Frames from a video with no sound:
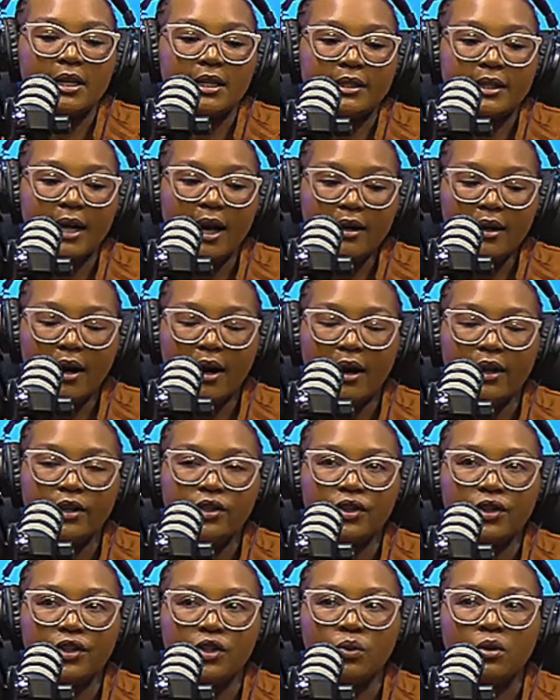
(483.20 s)

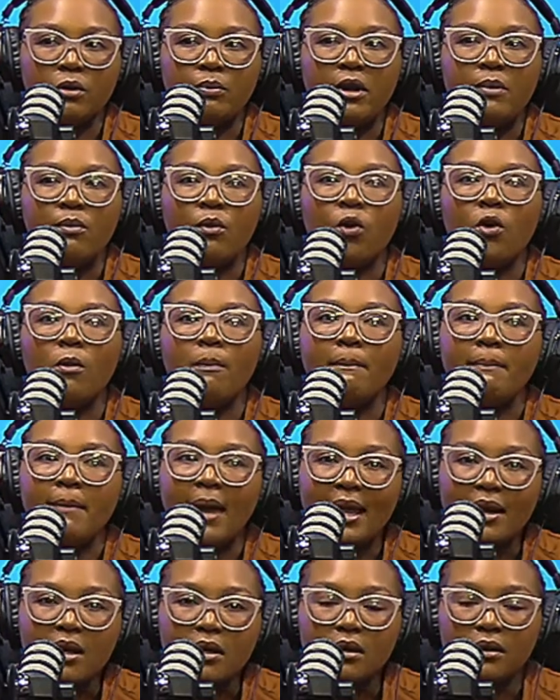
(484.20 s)
psychiatrist will be more
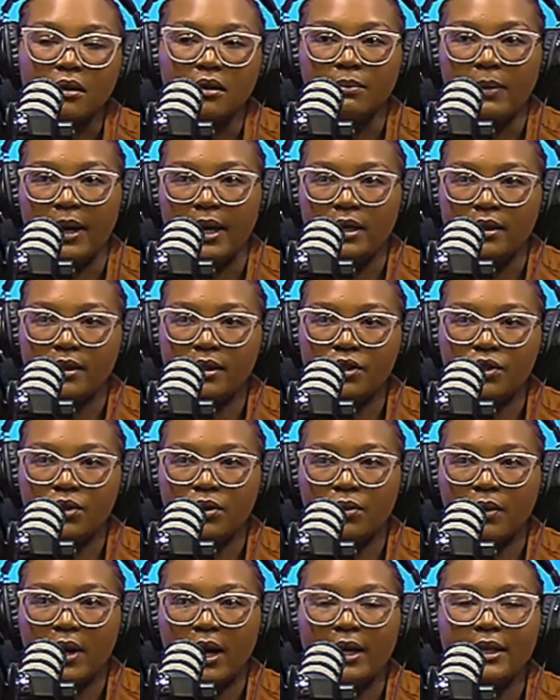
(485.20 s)
medical based,
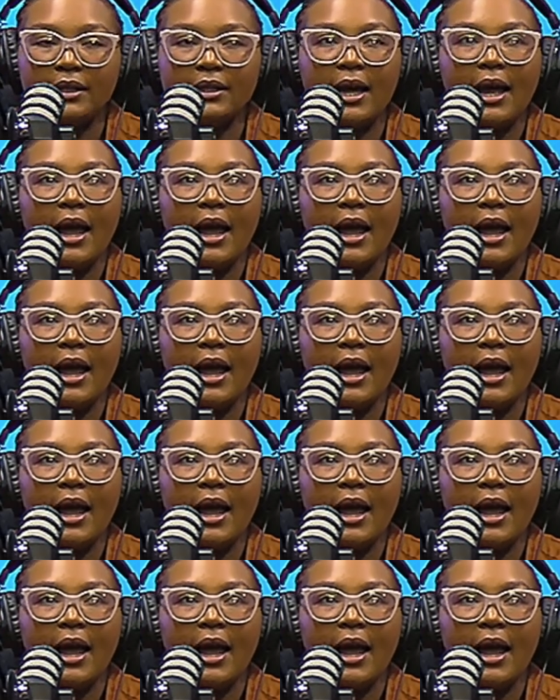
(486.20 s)
right?